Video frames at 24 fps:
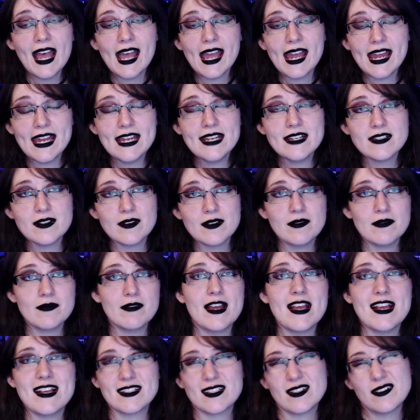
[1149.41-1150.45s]
it
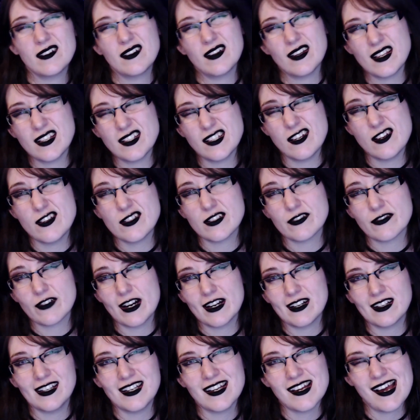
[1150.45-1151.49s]
isn't as
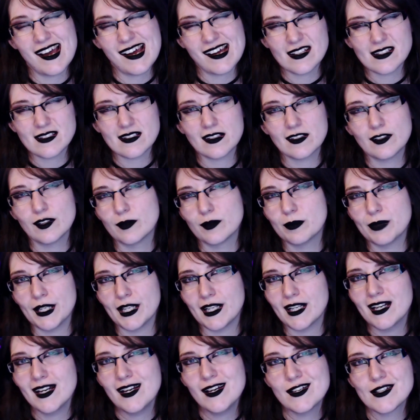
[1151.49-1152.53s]
user-friendly as it could be.